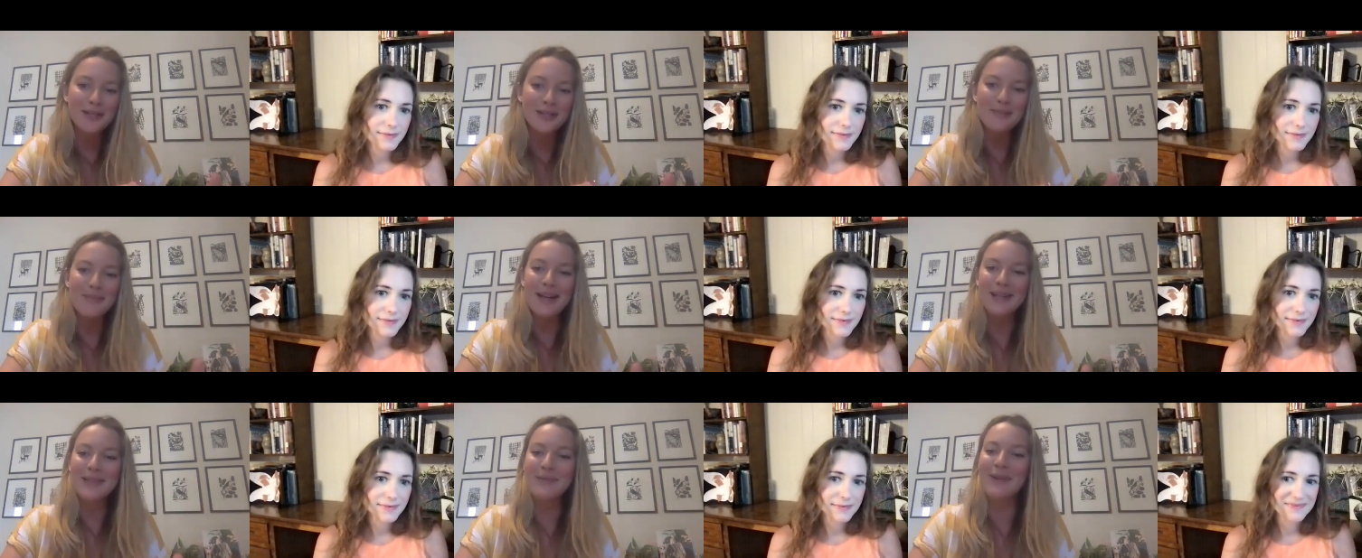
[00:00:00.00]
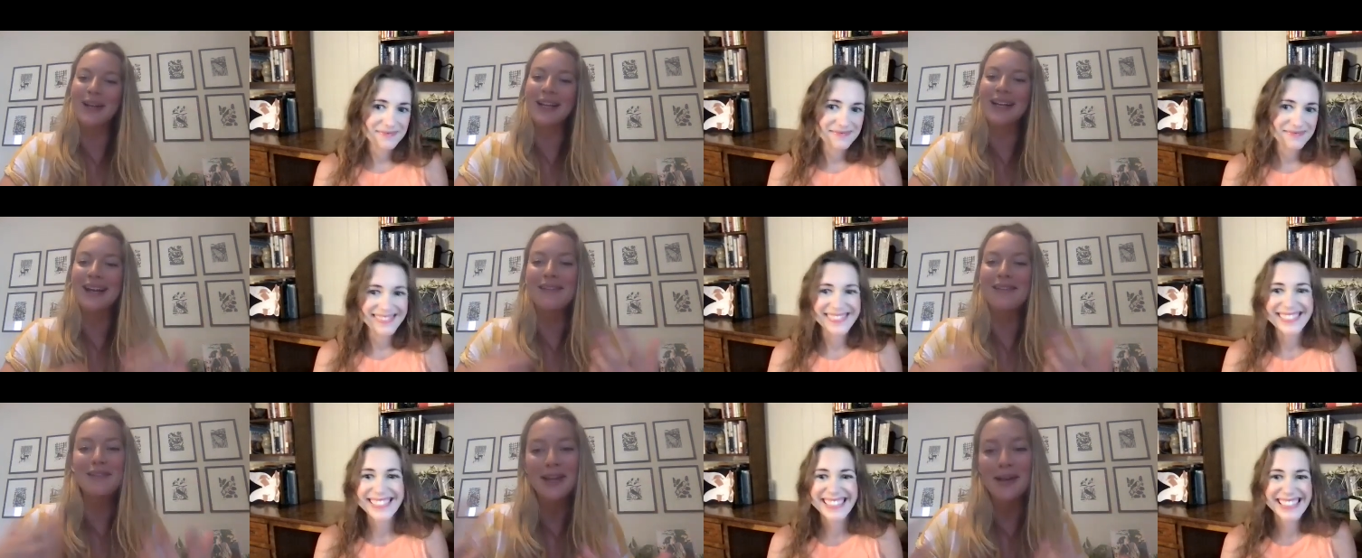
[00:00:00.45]
Speaker 1: to metabolic
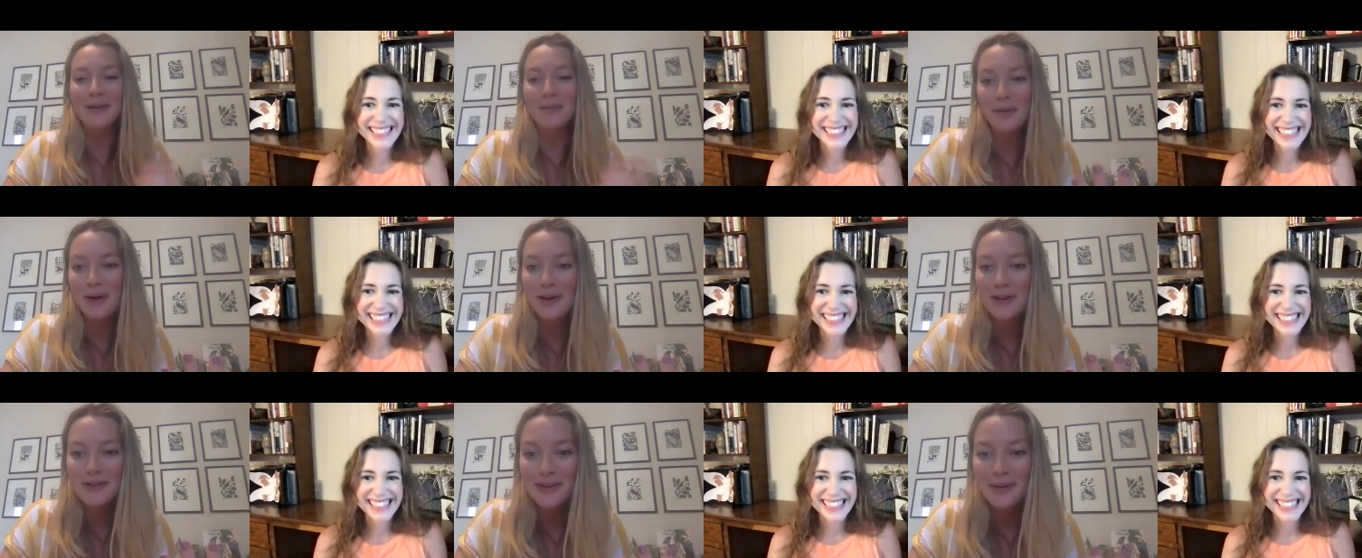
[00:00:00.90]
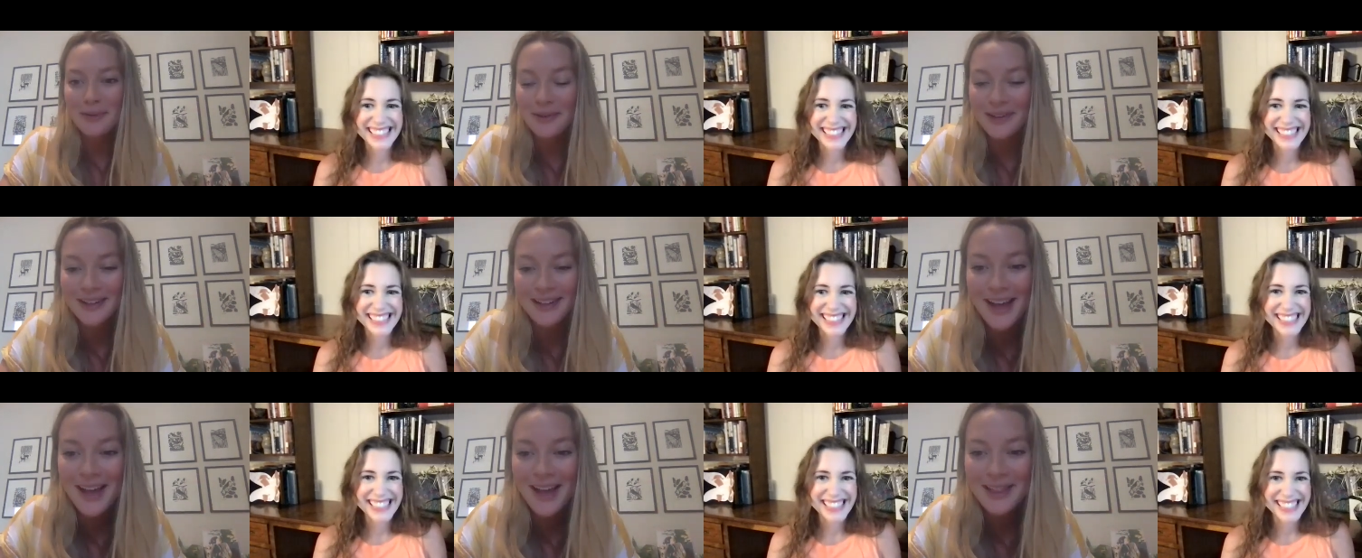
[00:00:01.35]
living and wondering what
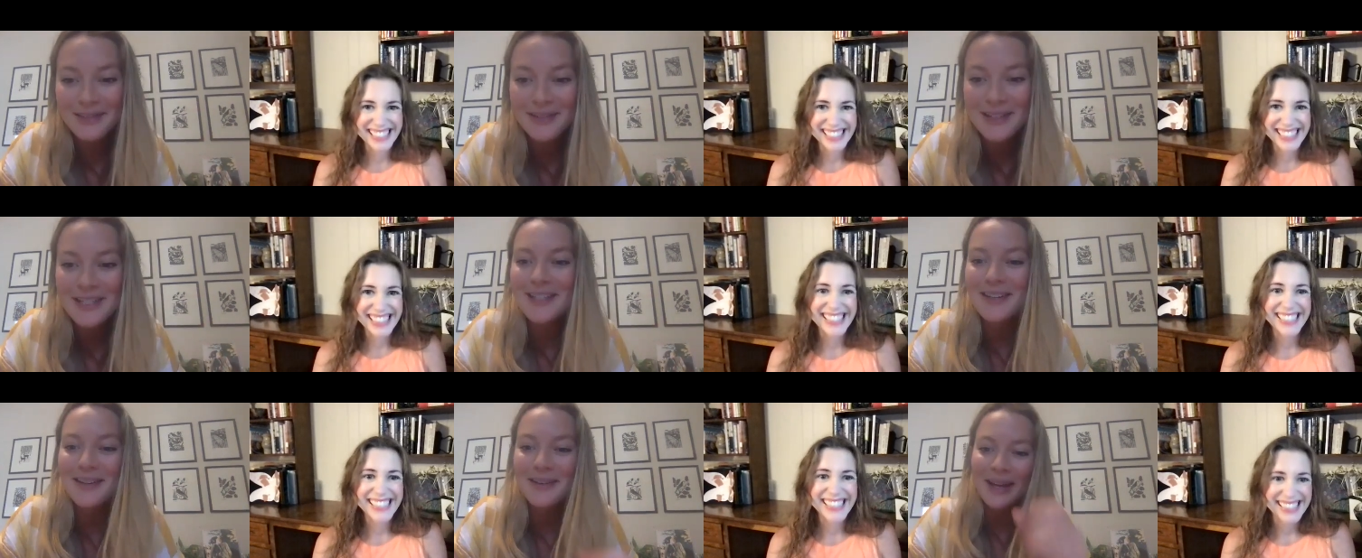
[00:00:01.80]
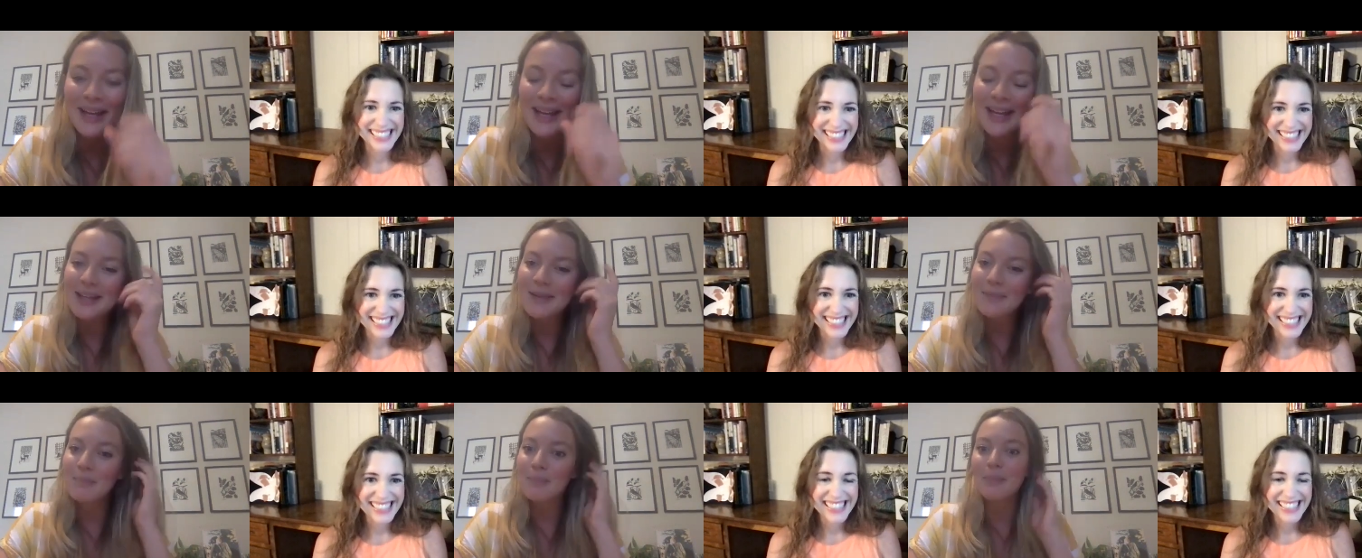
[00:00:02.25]
on earth we do
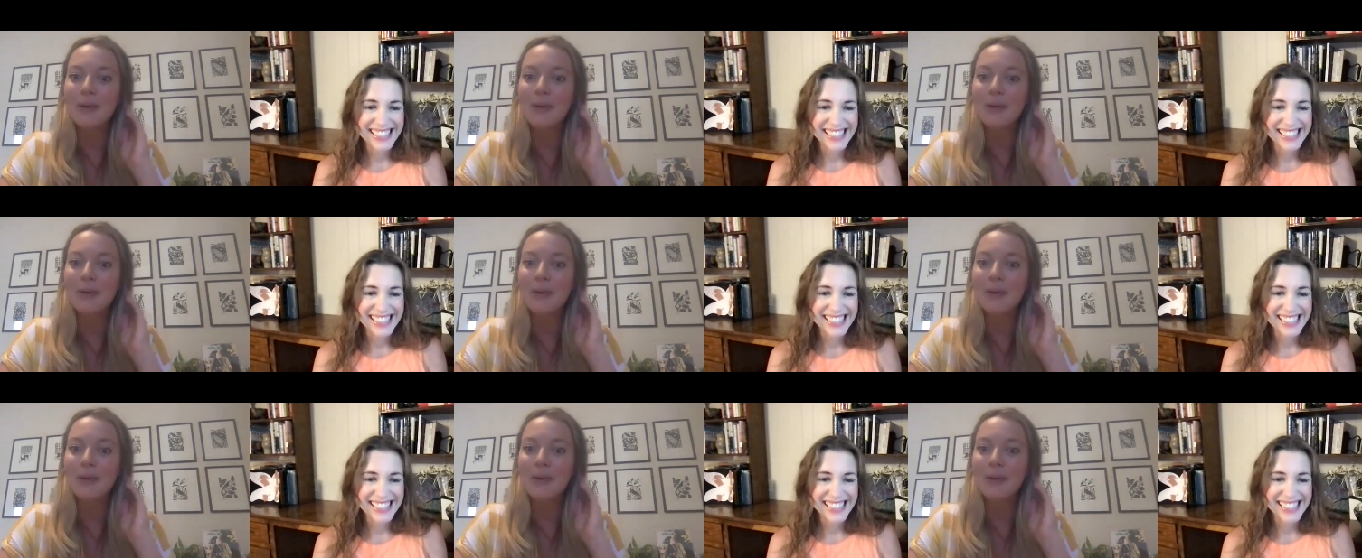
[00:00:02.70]
here.